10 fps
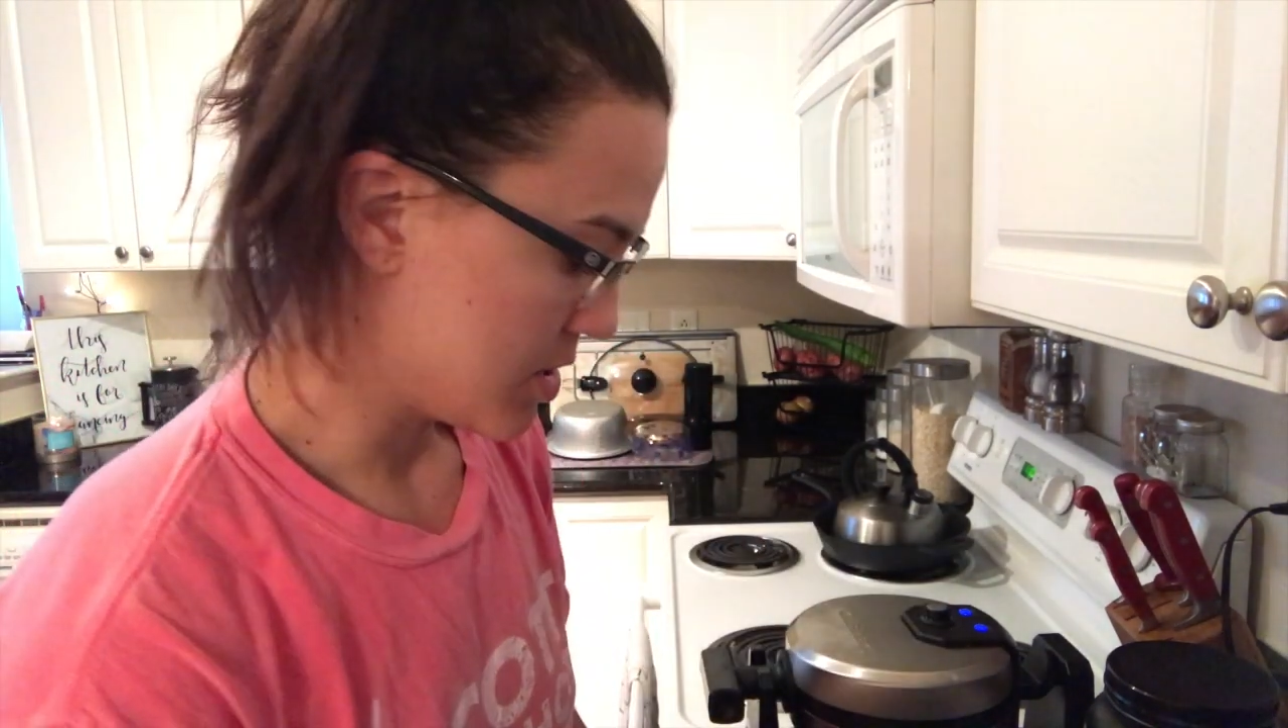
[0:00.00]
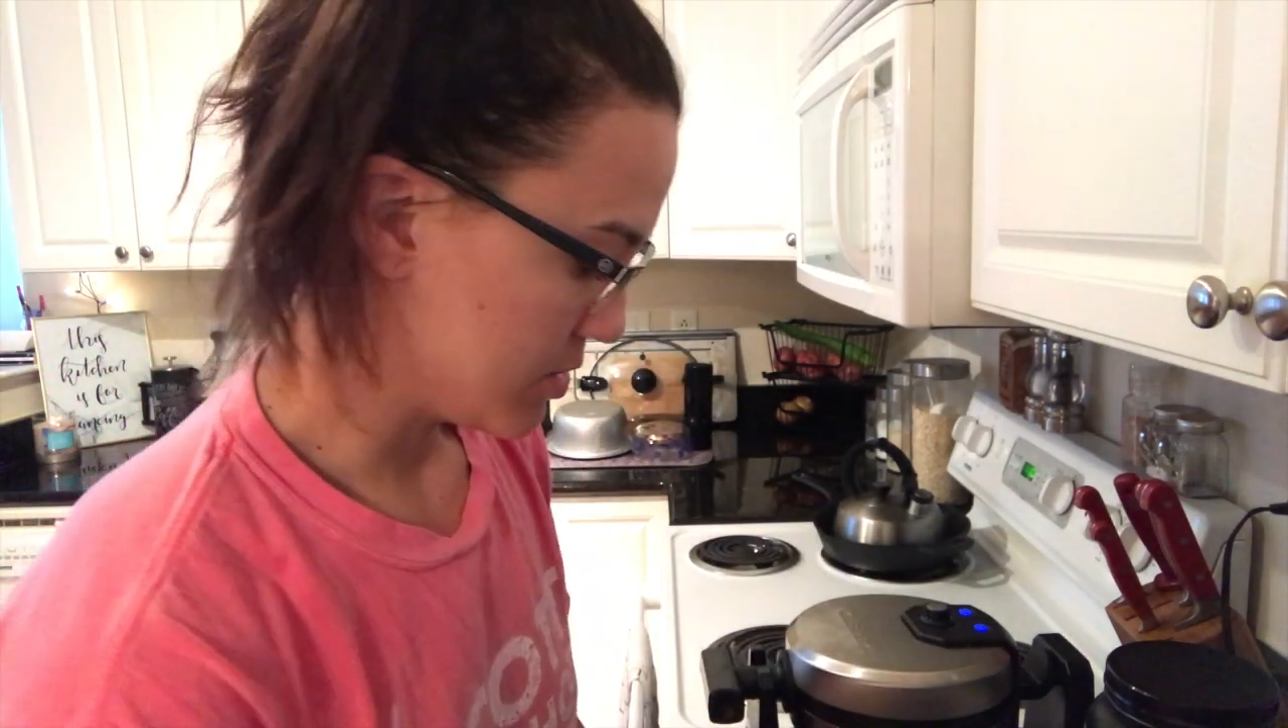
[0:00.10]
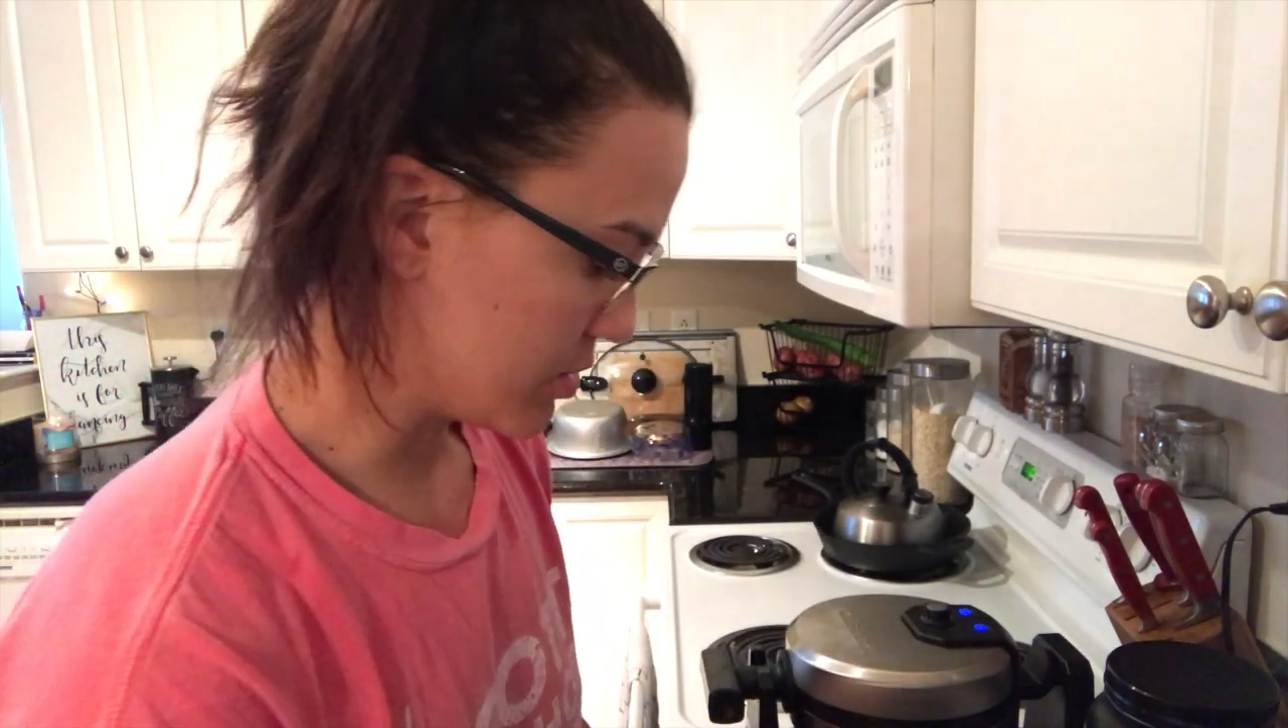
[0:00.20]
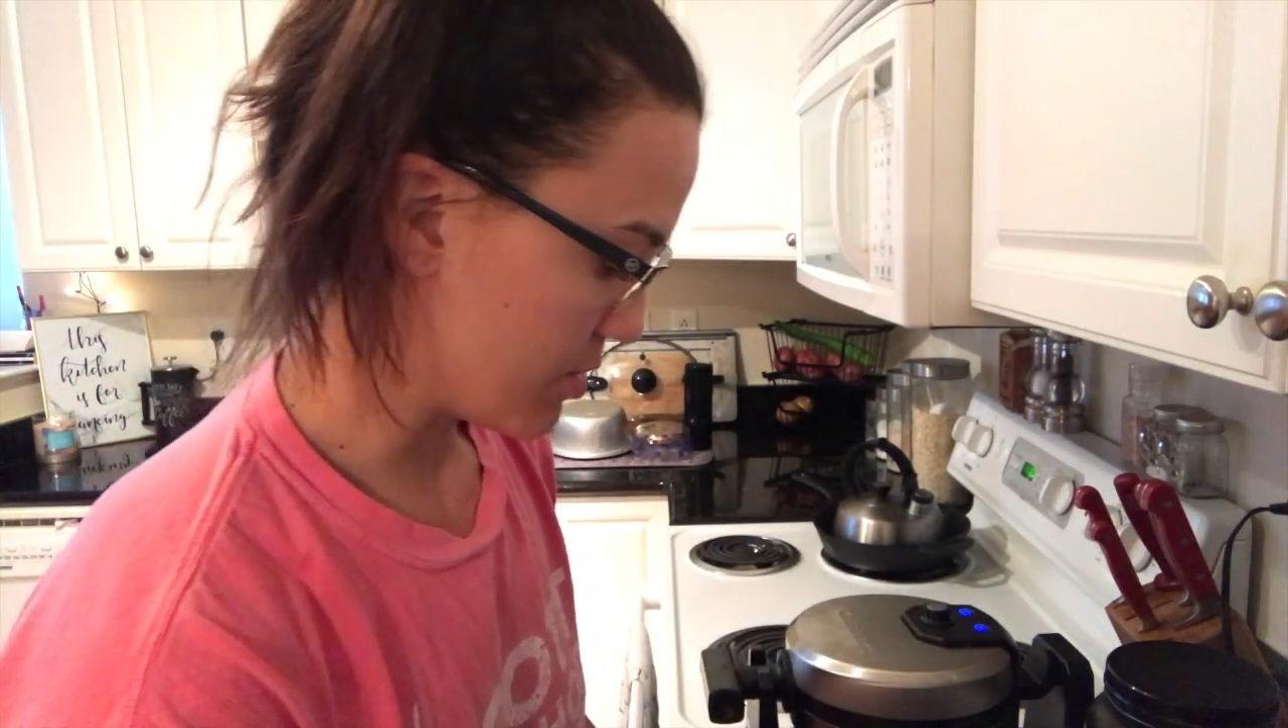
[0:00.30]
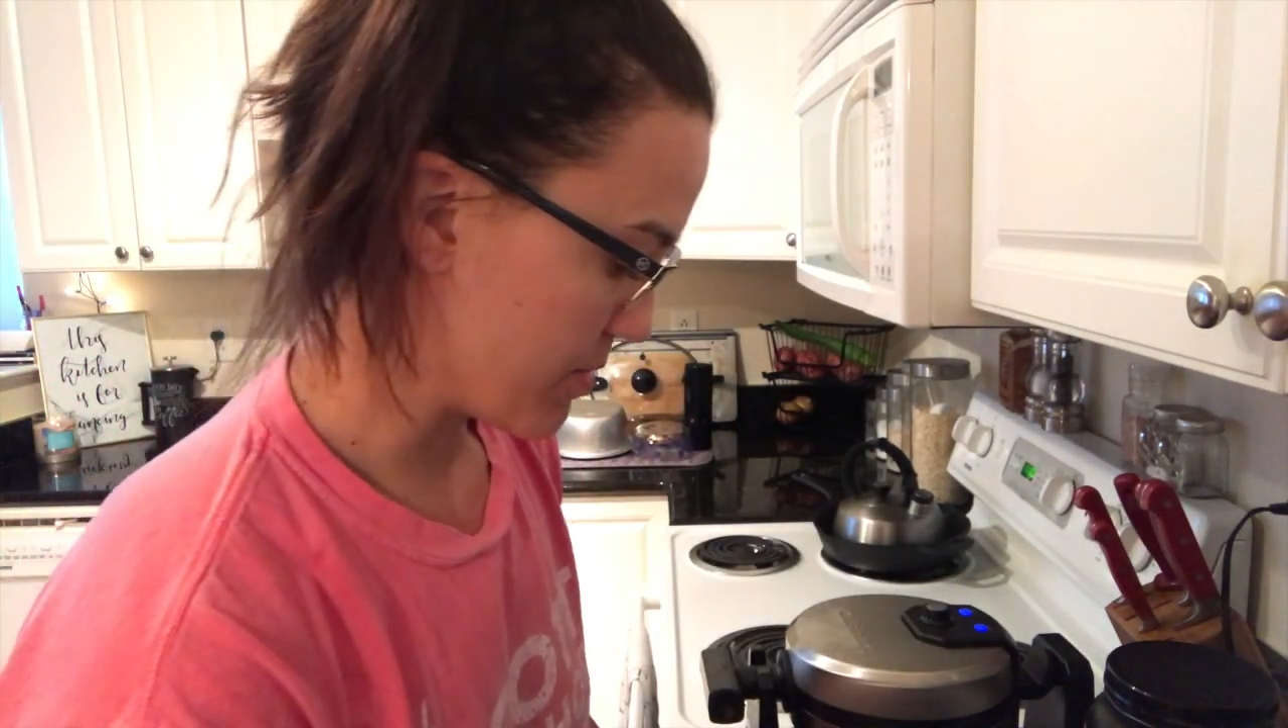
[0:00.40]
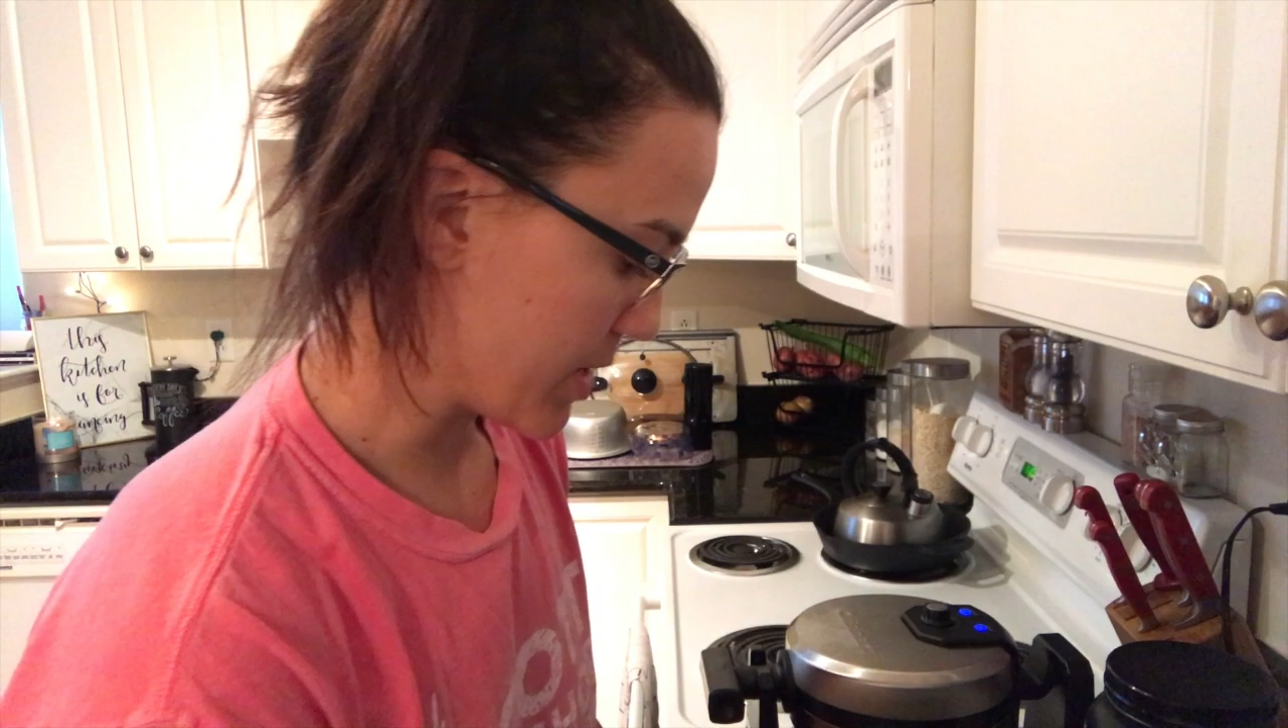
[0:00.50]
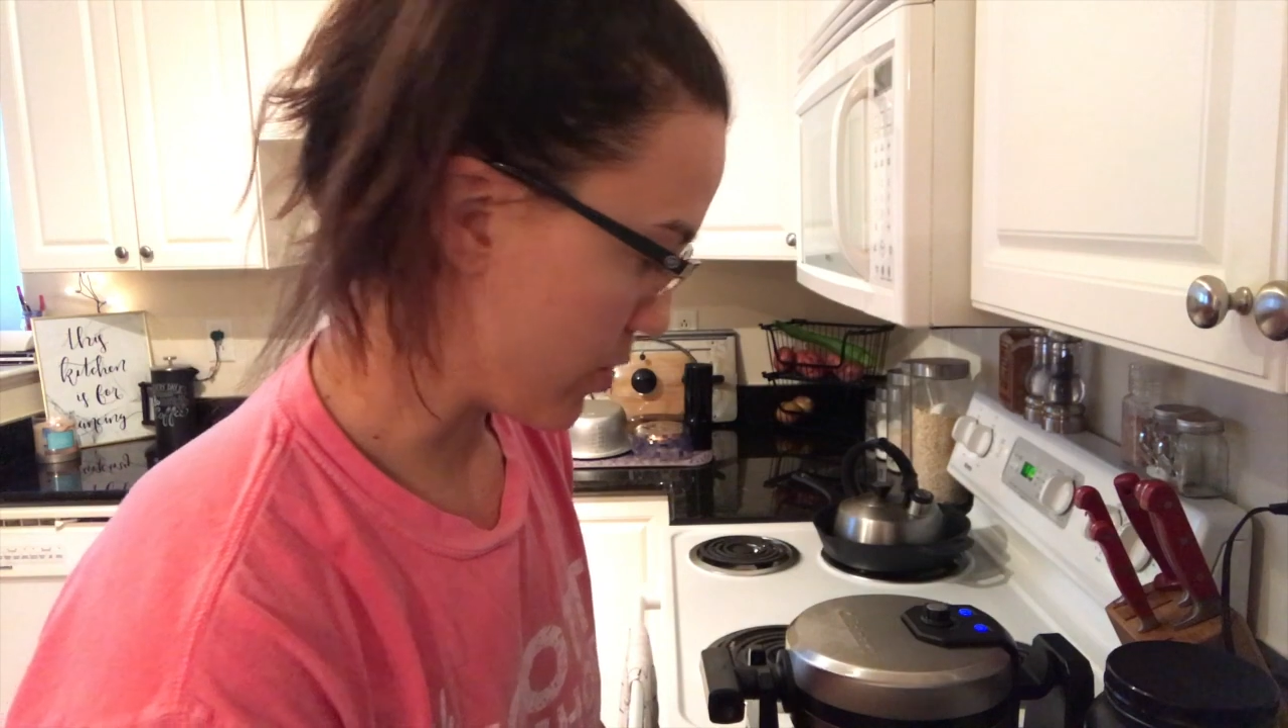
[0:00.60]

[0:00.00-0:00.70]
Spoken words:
So my